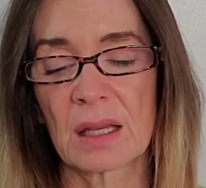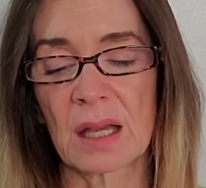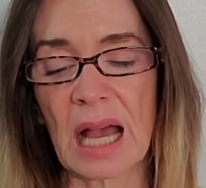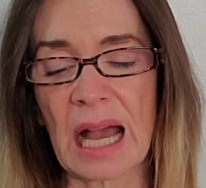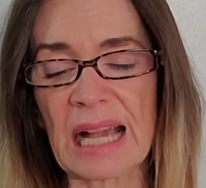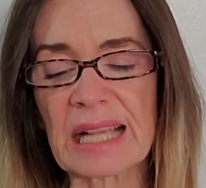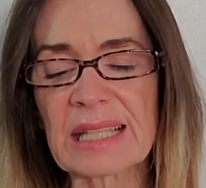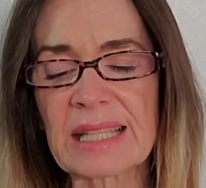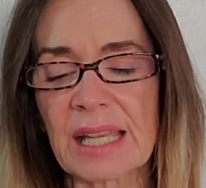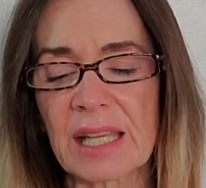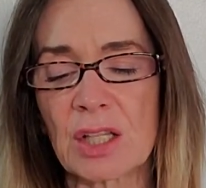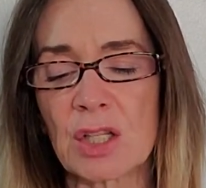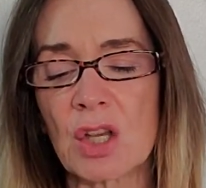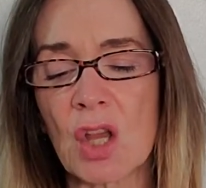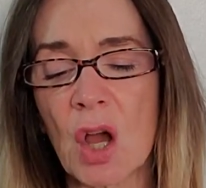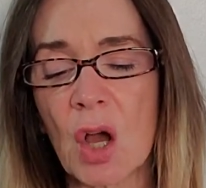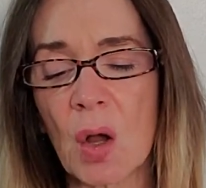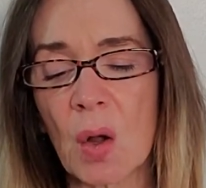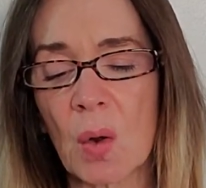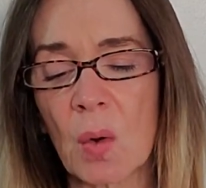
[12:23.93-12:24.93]
I say
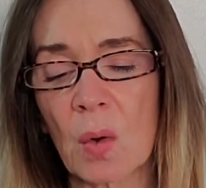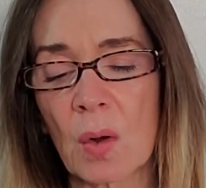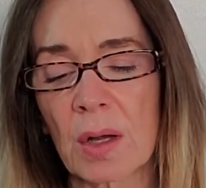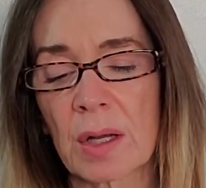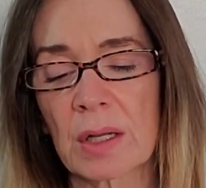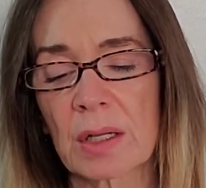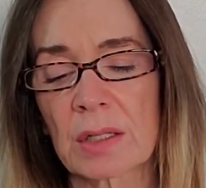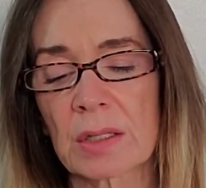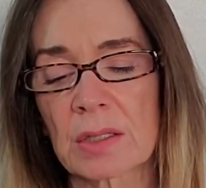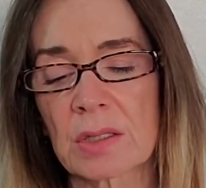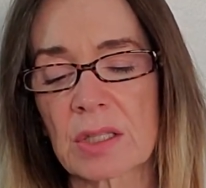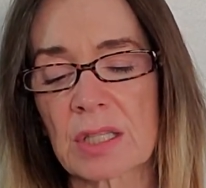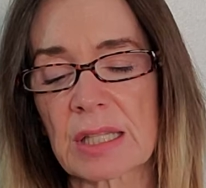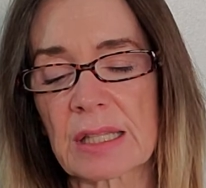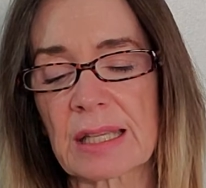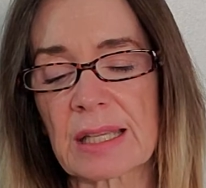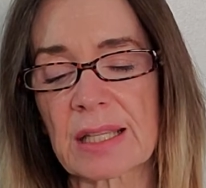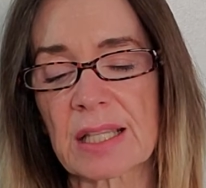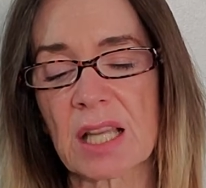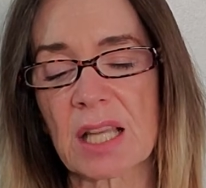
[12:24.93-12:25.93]
no to
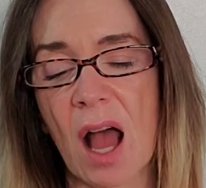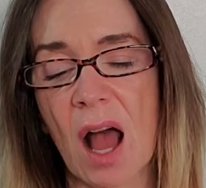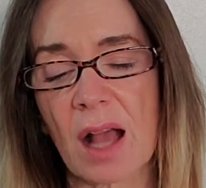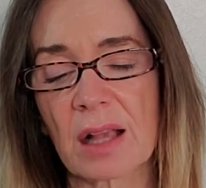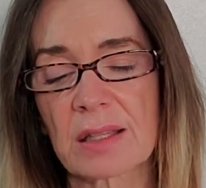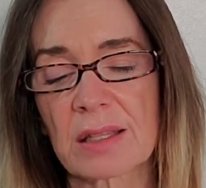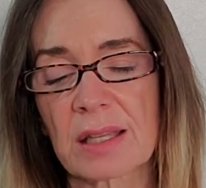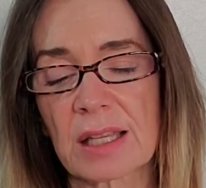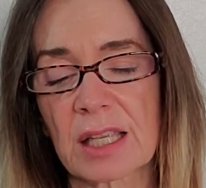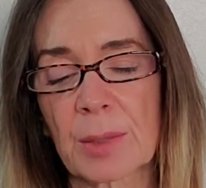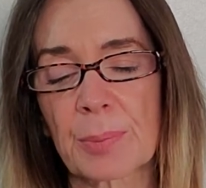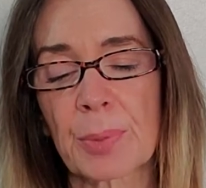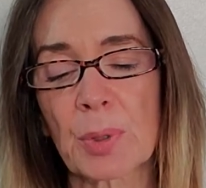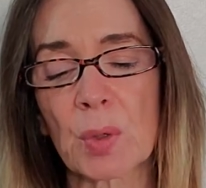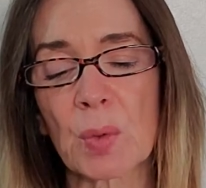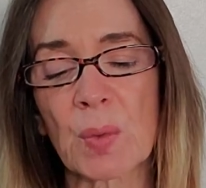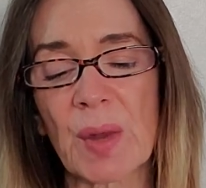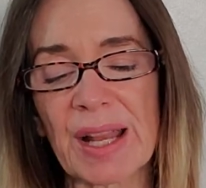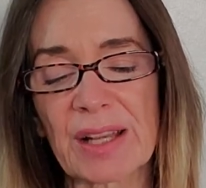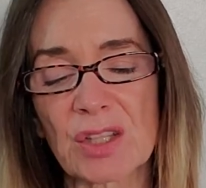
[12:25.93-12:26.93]
these toxic
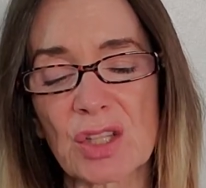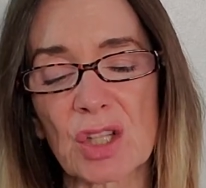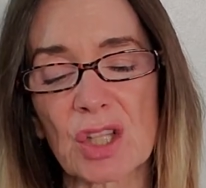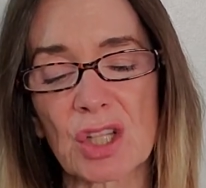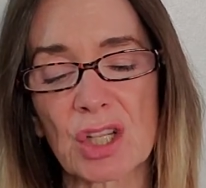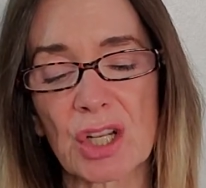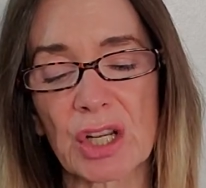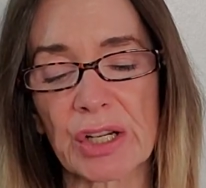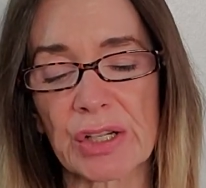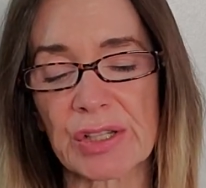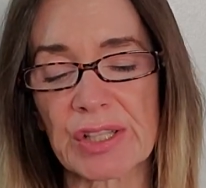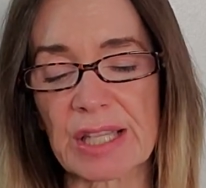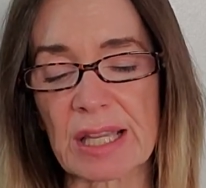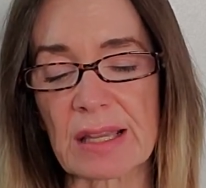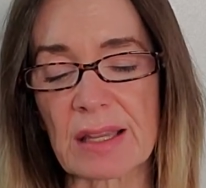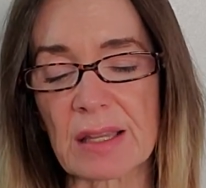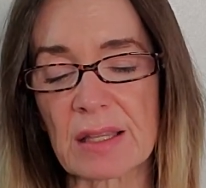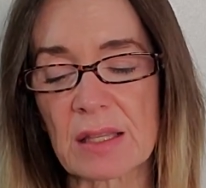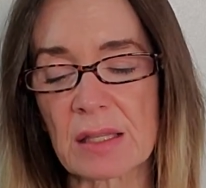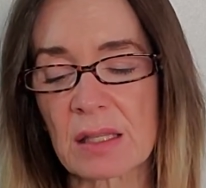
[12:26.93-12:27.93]
parental
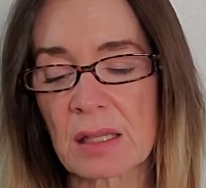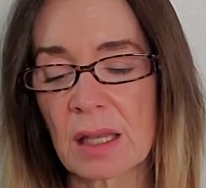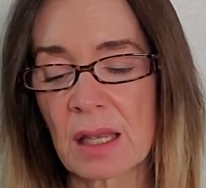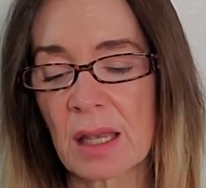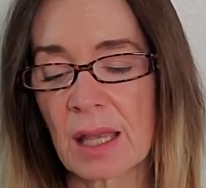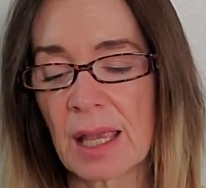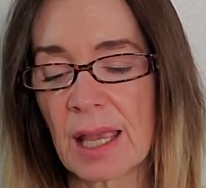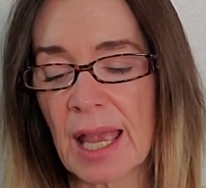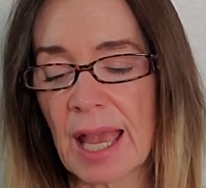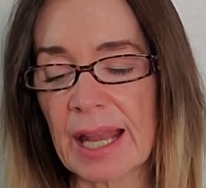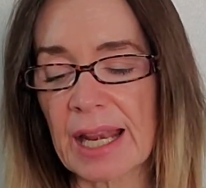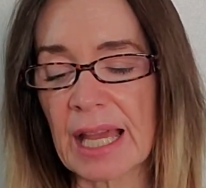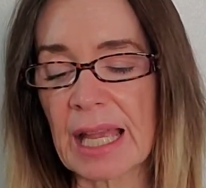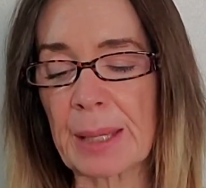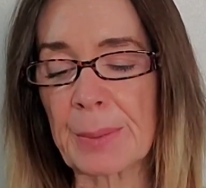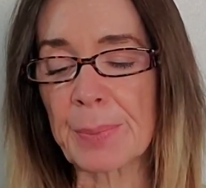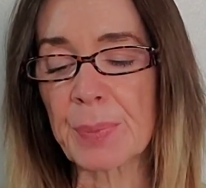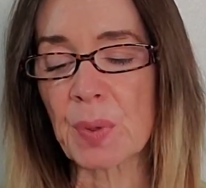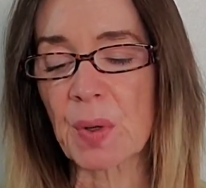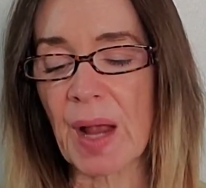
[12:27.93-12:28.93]
curses, and I
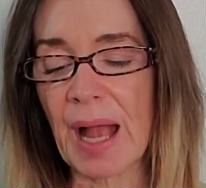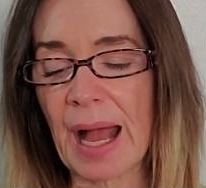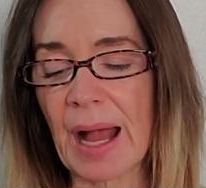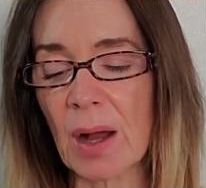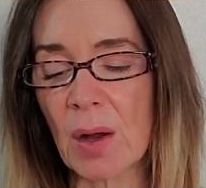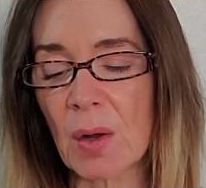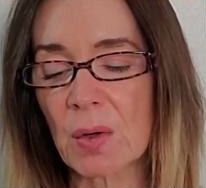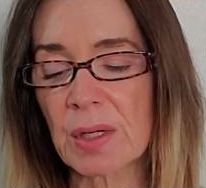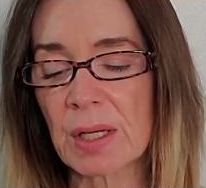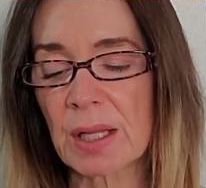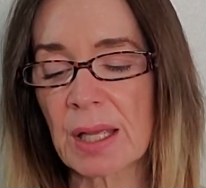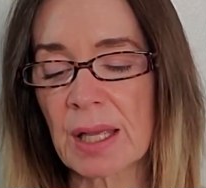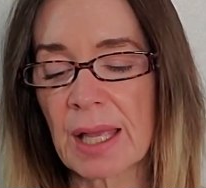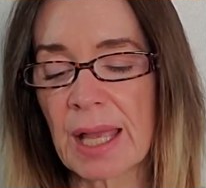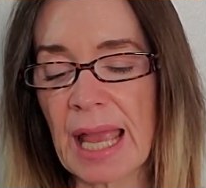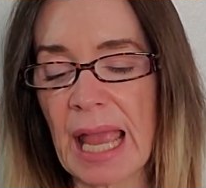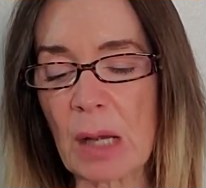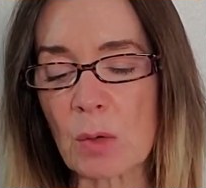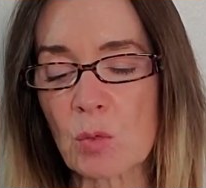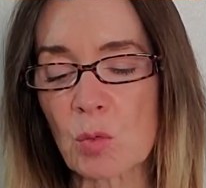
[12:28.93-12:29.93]
am proud
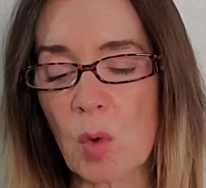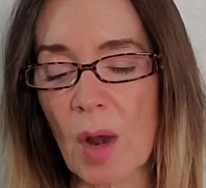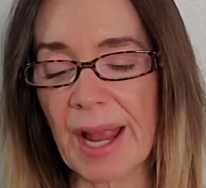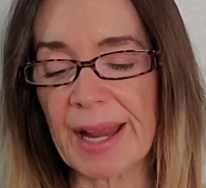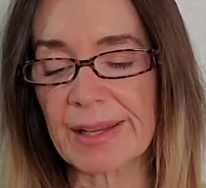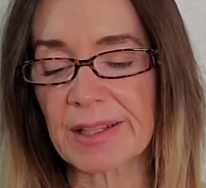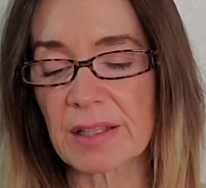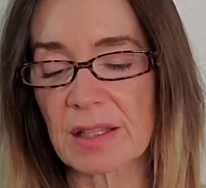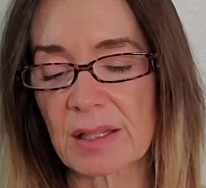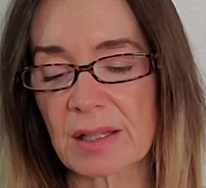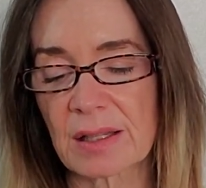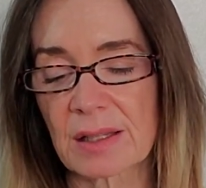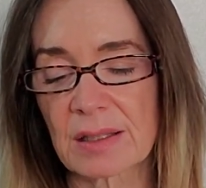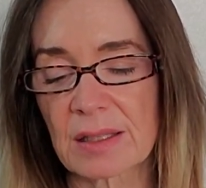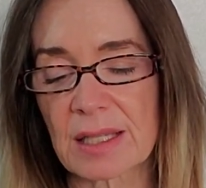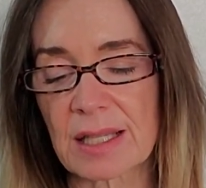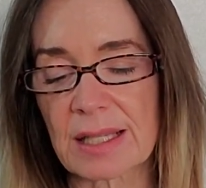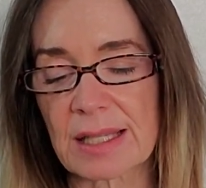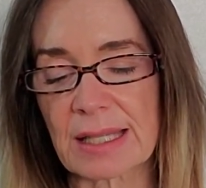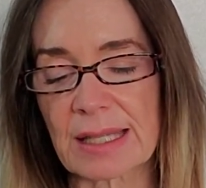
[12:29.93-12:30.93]
and right to
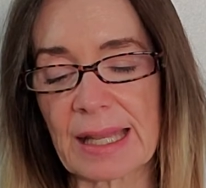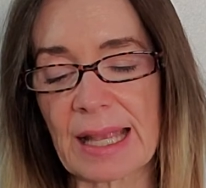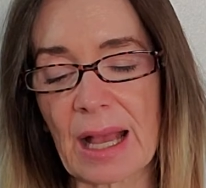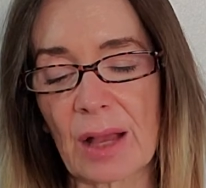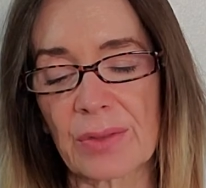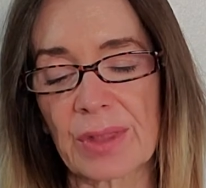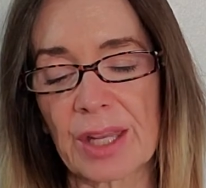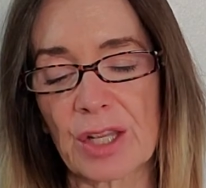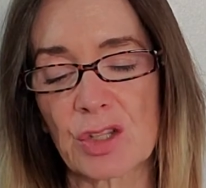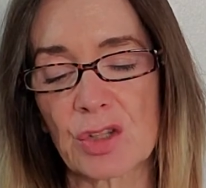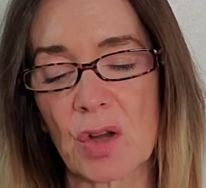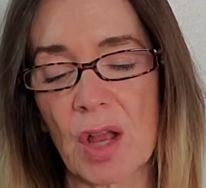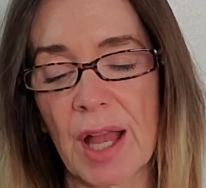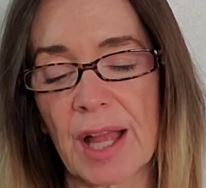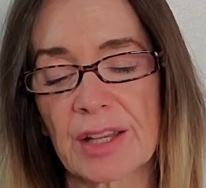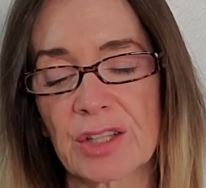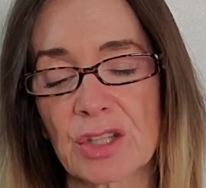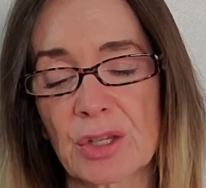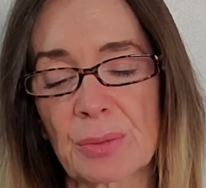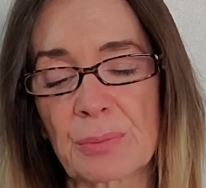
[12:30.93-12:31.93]
see how they
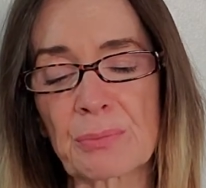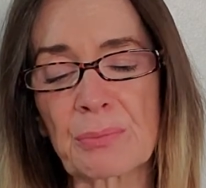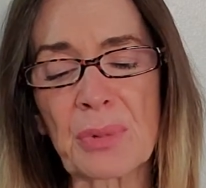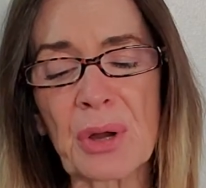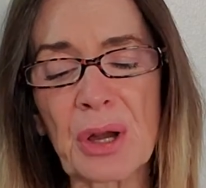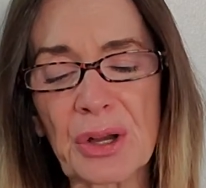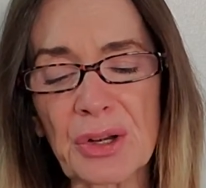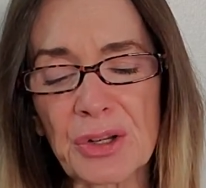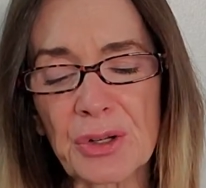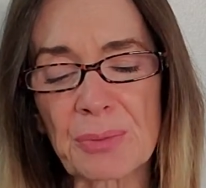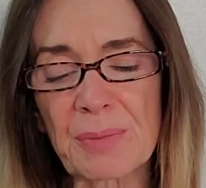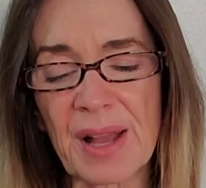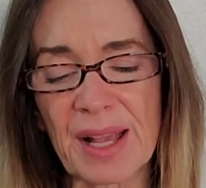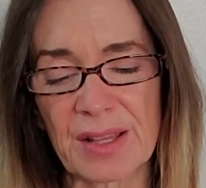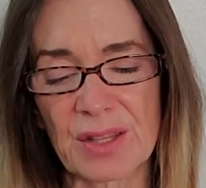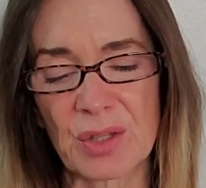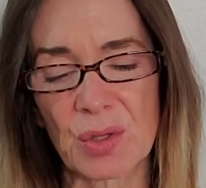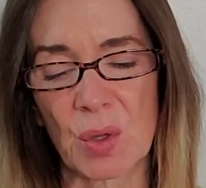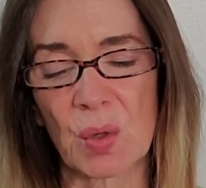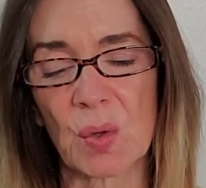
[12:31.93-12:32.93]
tried to murder my
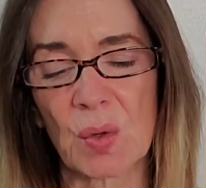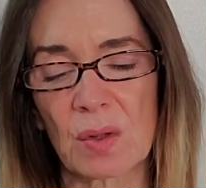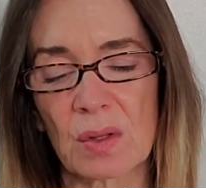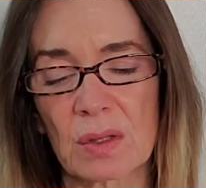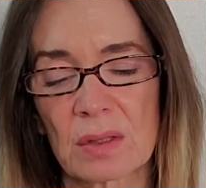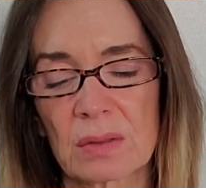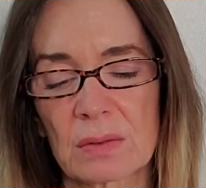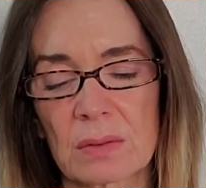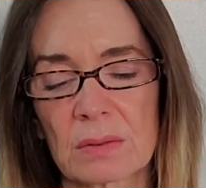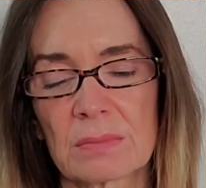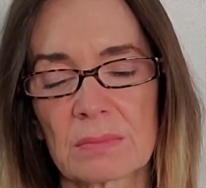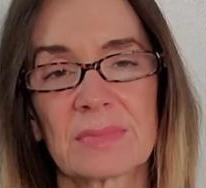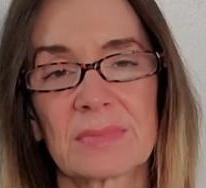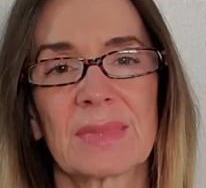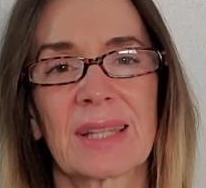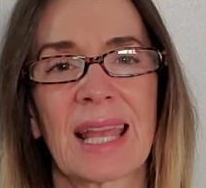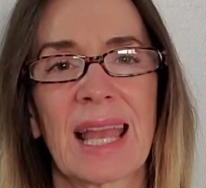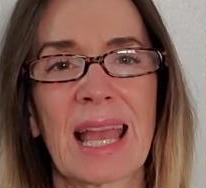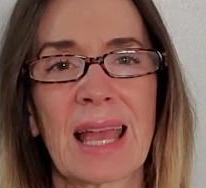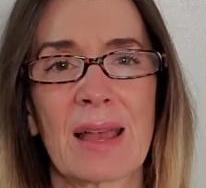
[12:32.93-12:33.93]
soul.
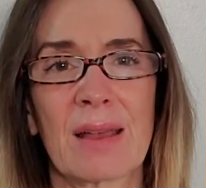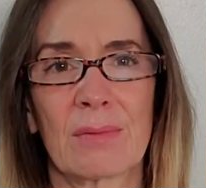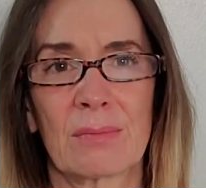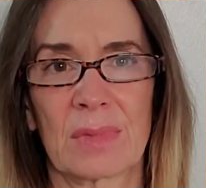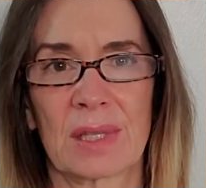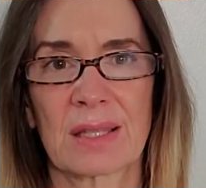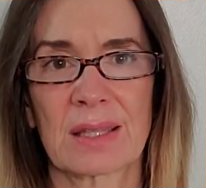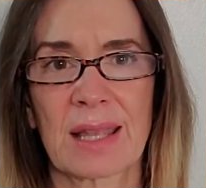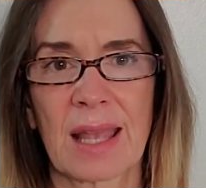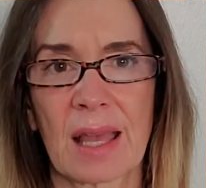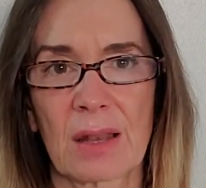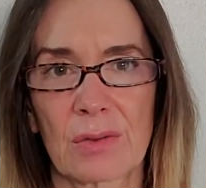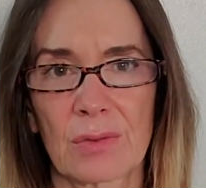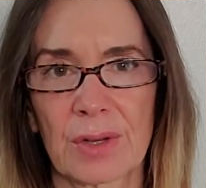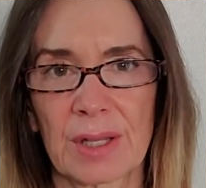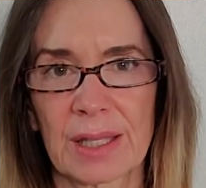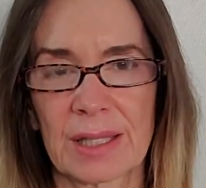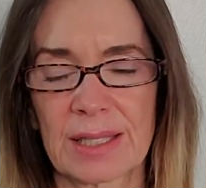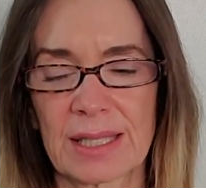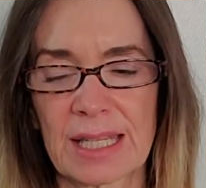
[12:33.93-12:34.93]
Damn, it's gotten
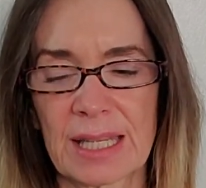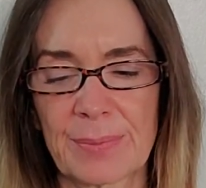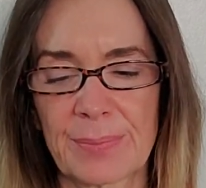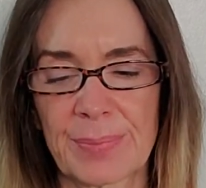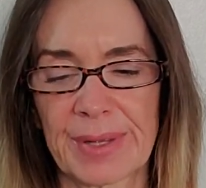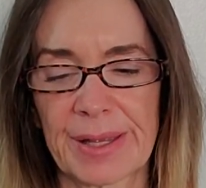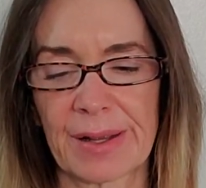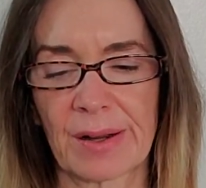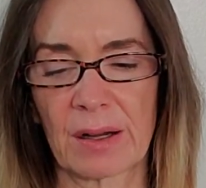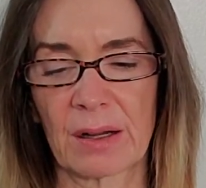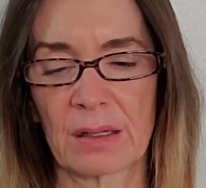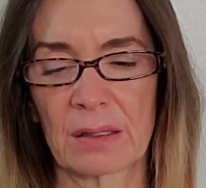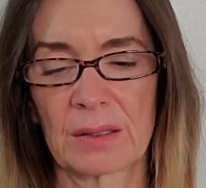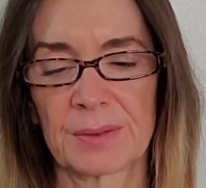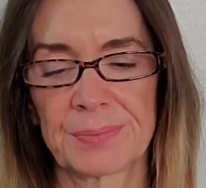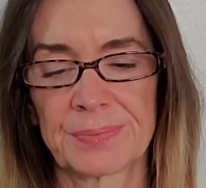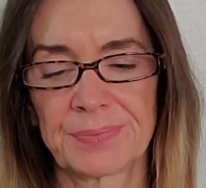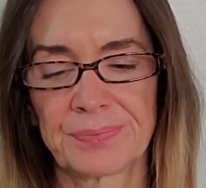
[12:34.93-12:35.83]
really deep here.